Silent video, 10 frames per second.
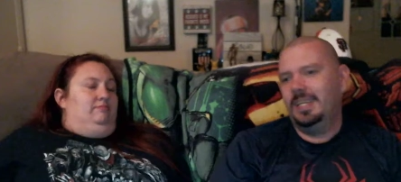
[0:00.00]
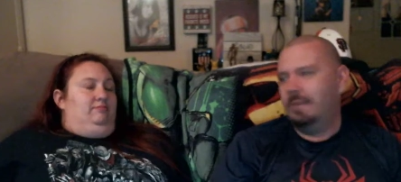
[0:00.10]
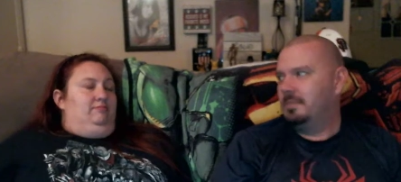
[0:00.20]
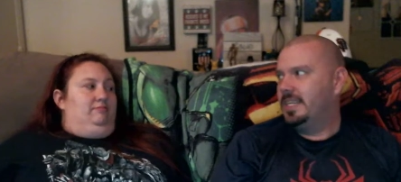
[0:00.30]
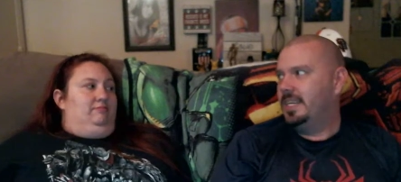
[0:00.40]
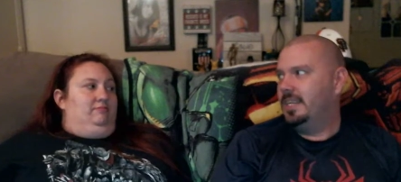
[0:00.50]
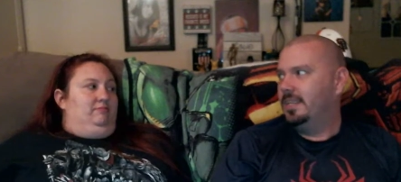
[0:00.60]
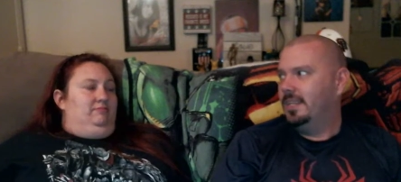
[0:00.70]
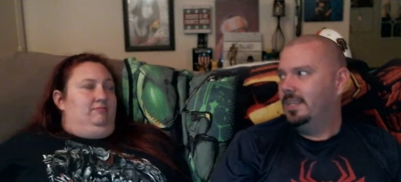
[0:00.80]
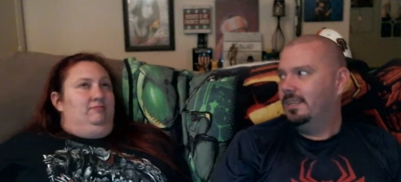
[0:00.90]
Speaker 1: That was it.
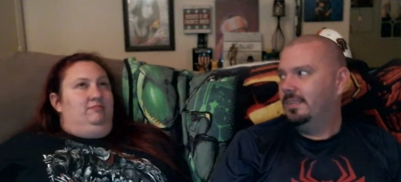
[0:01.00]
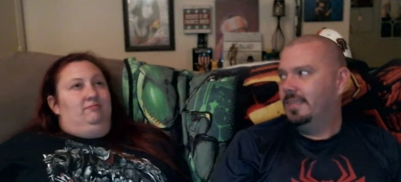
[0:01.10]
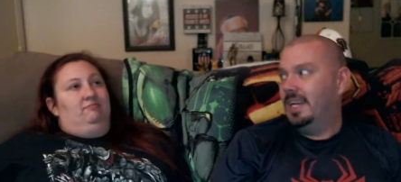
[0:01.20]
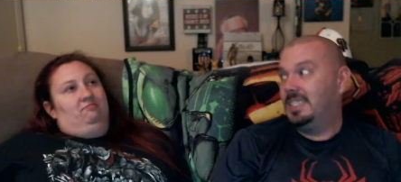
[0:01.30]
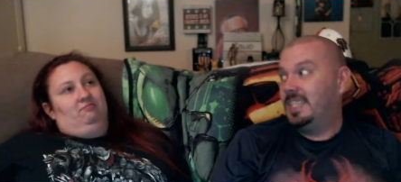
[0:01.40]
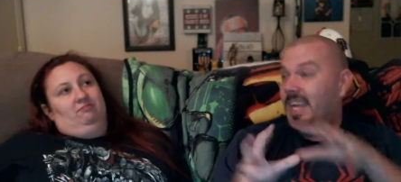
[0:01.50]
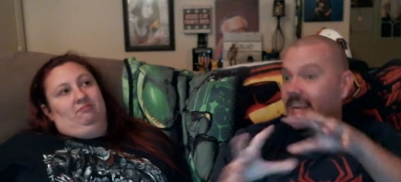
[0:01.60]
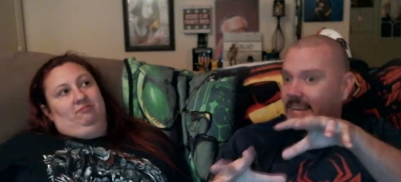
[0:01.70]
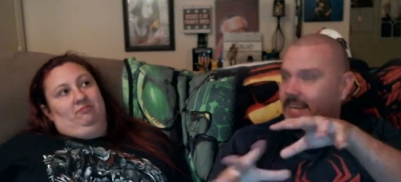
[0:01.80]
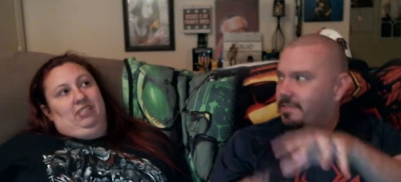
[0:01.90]
That's
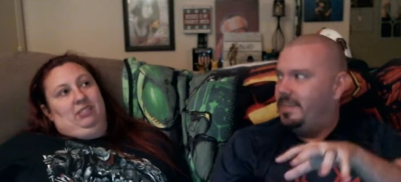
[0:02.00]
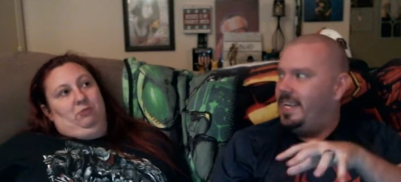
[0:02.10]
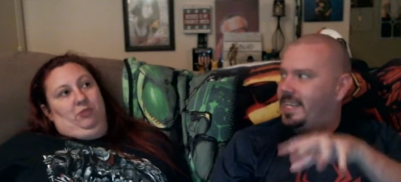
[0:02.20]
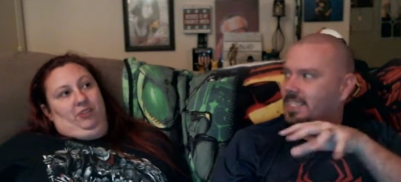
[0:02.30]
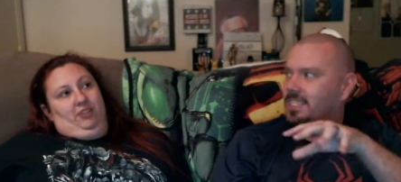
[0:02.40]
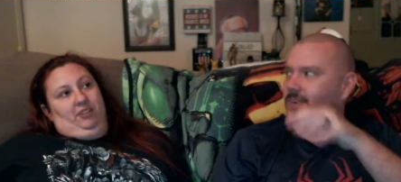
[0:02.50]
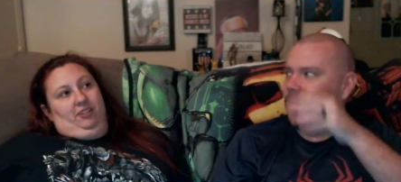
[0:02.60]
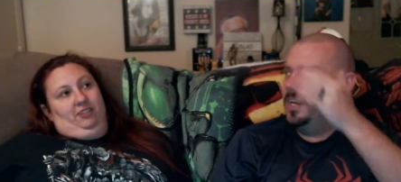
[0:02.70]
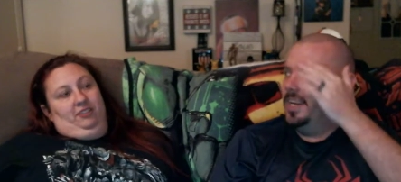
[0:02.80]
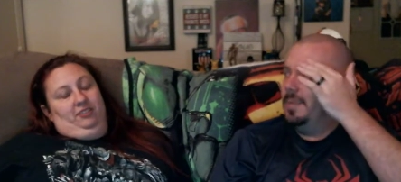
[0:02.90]
the end That's of Negan's
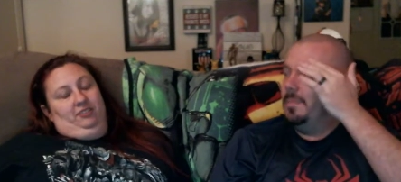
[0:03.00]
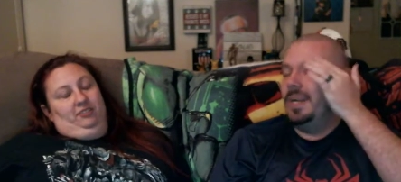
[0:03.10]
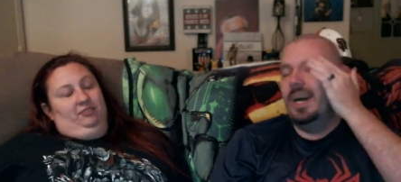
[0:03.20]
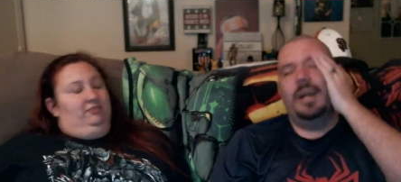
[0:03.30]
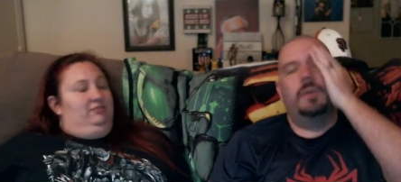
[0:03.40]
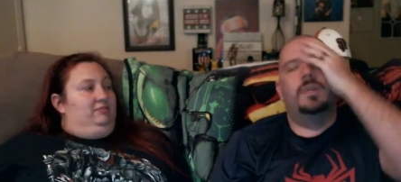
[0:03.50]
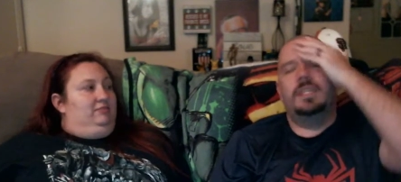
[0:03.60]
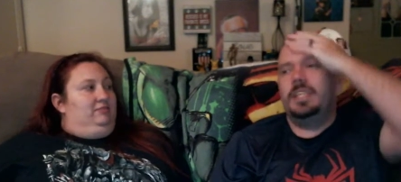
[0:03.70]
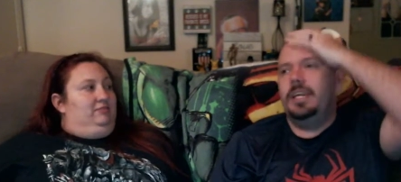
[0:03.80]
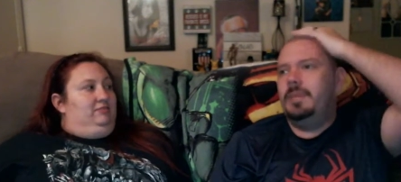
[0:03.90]
story. But God, I want
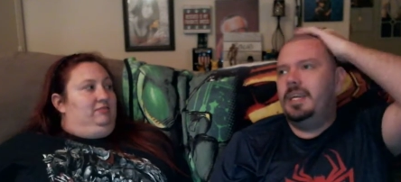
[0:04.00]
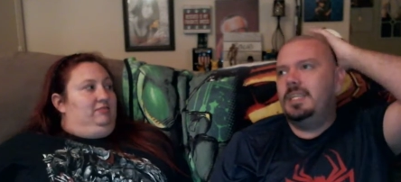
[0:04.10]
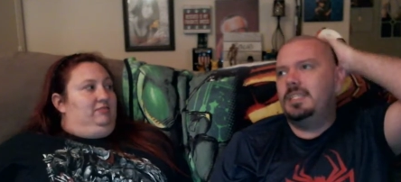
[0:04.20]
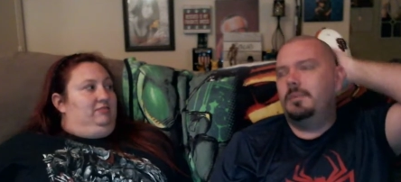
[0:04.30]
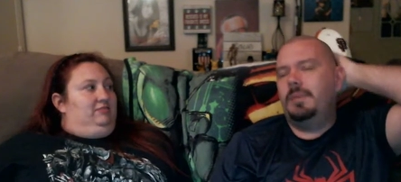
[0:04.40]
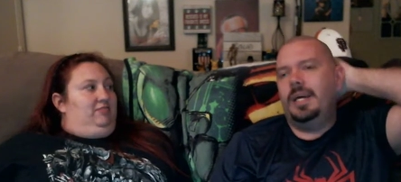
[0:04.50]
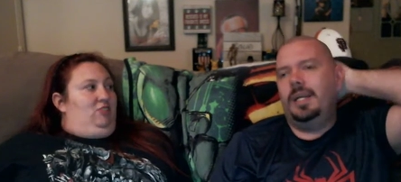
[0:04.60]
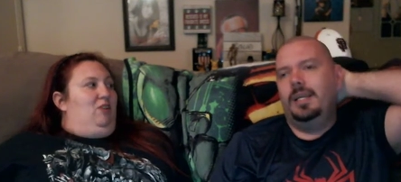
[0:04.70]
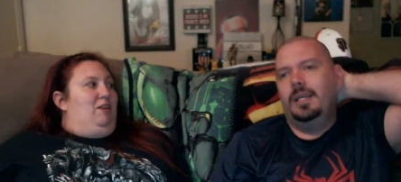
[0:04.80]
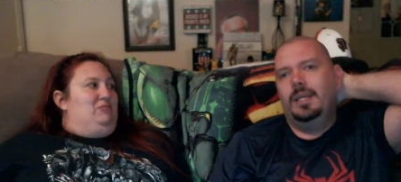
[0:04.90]
to see him again so bad.
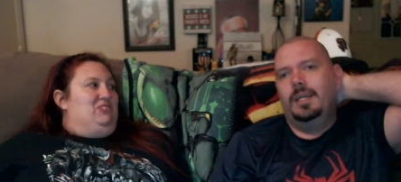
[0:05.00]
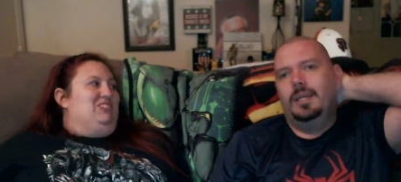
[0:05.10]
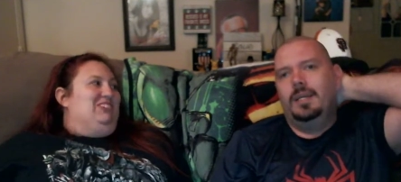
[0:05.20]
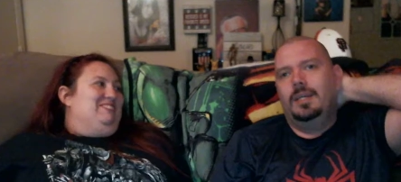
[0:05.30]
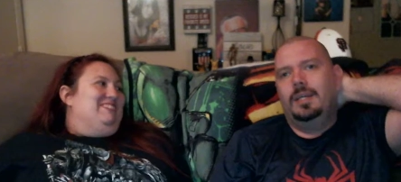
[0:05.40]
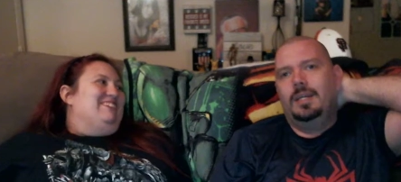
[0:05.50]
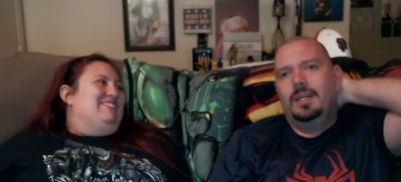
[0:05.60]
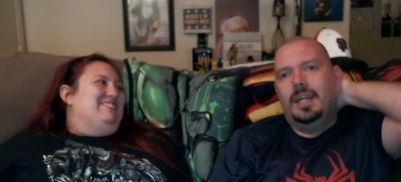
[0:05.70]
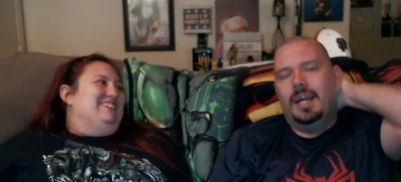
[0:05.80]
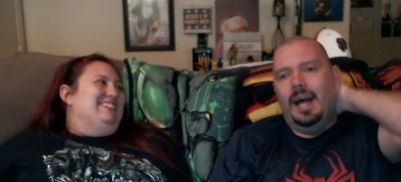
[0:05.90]
Oh,
Speaker 2: I'm sure you do.
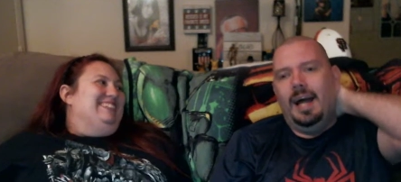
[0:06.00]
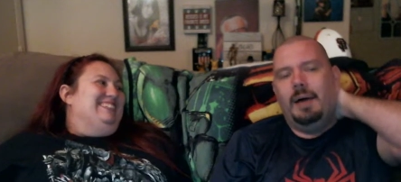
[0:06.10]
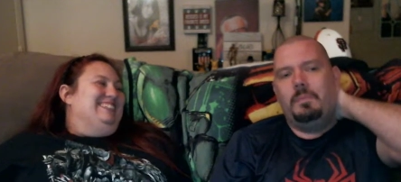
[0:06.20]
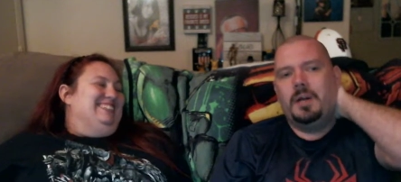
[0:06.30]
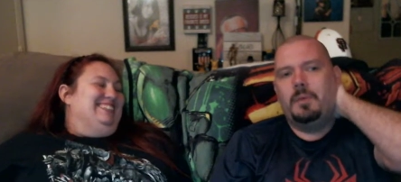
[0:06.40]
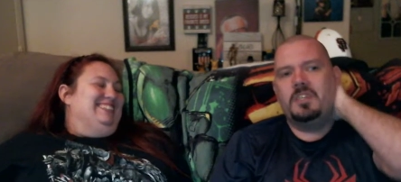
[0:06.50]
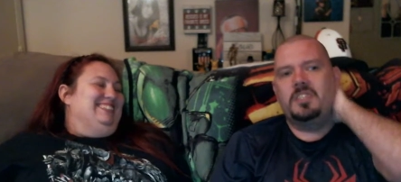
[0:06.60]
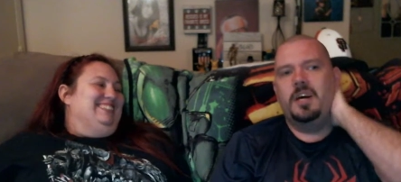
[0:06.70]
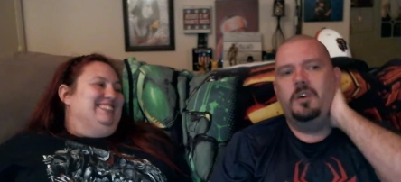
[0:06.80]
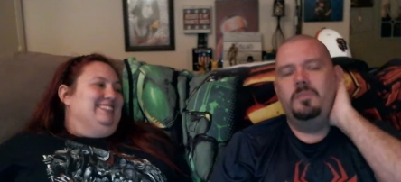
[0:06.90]
Like I,
Speaker 1: I would
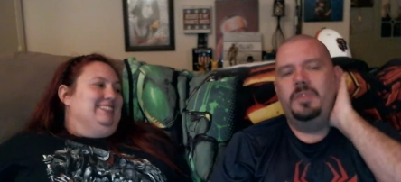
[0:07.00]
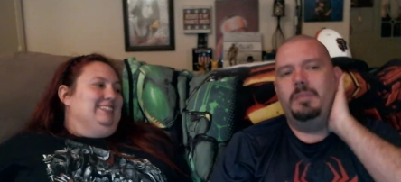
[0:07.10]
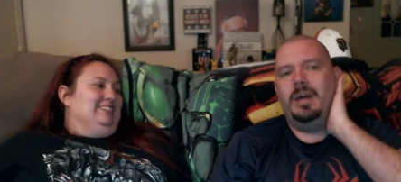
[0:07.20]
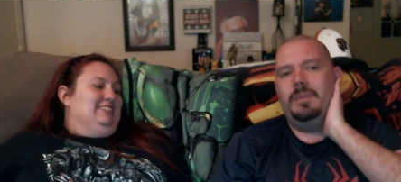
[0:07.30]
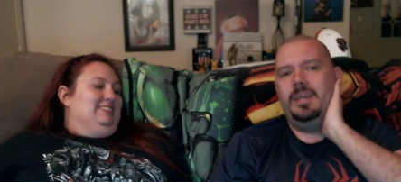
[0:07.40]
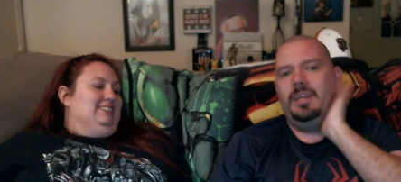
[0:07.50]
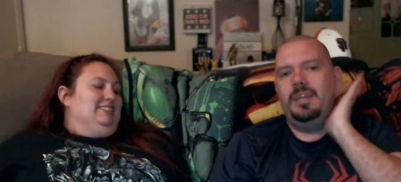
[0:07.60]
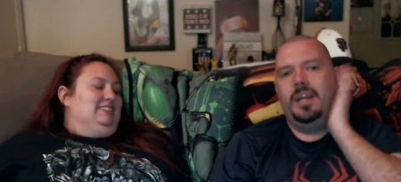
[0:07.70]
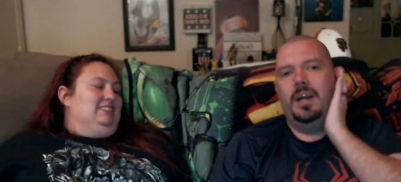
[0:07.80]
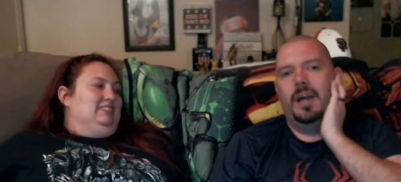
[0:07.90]
almost hope that maybe,
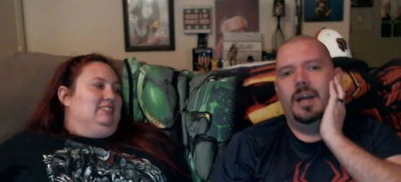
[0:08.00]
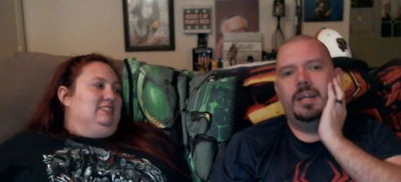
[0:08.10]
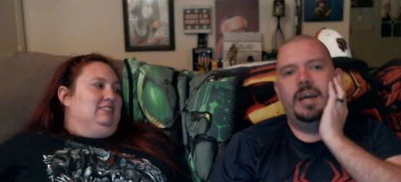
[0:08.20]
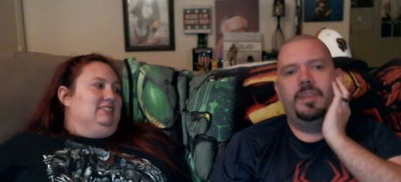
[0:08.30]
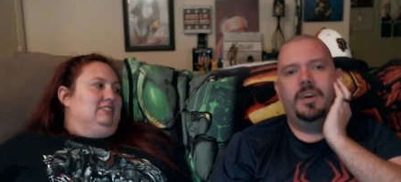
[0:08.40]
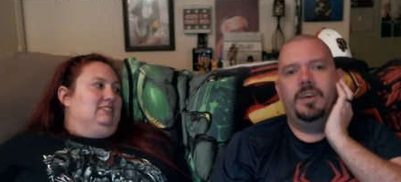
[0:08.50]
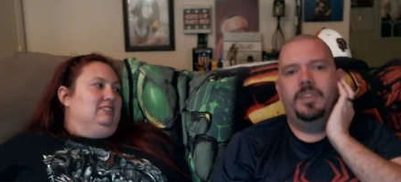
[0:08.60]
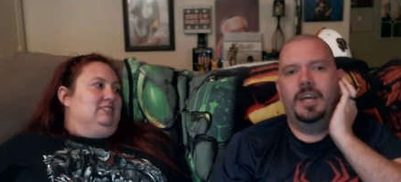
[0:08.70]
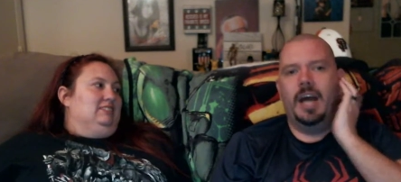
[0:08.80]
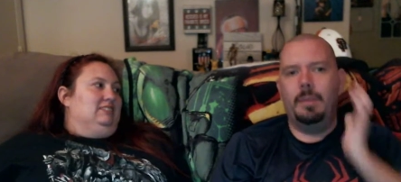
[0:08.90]
you know, like now they're
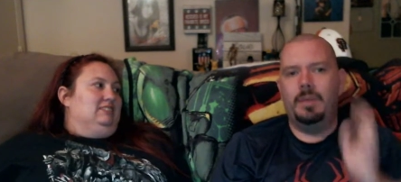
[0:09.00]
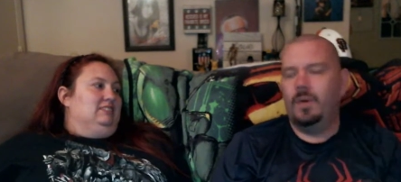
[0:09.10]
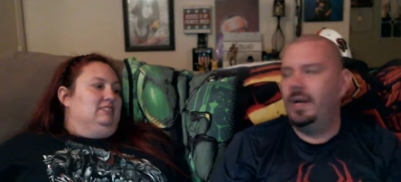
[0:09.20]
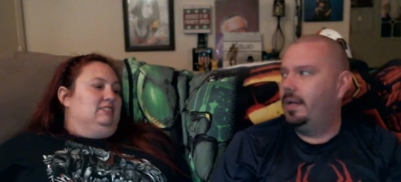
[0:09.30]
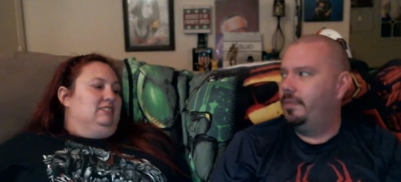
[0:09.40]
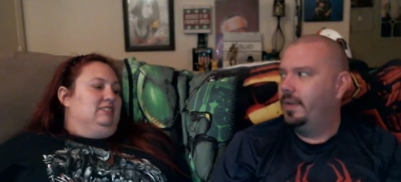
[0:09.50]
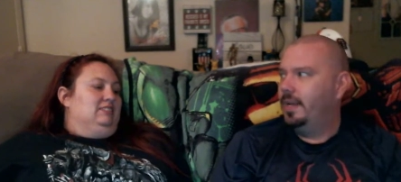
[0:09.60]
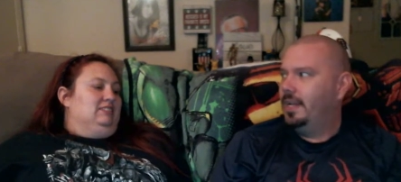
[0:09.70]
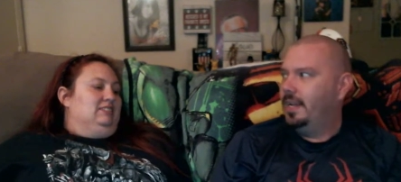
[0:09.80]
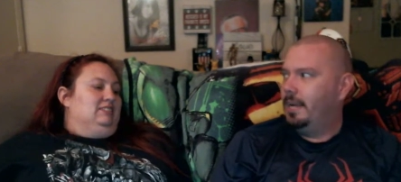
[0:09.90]
at the Commonwealth,
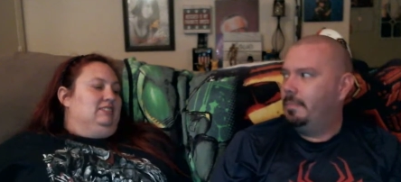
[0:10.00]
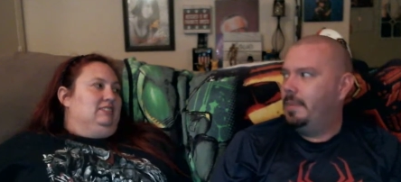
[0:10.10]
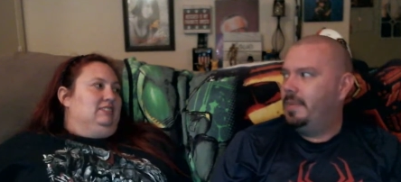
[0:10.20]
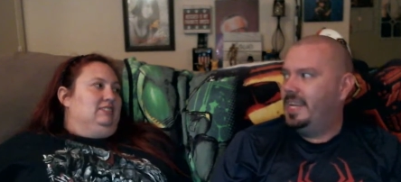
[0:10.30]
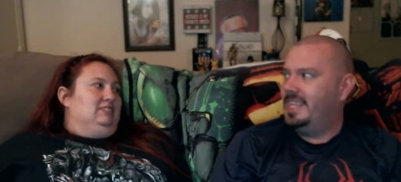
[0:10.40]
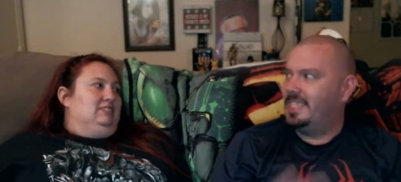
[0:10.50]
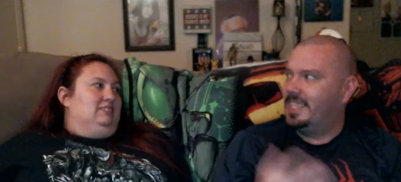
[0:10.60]
like maybe he's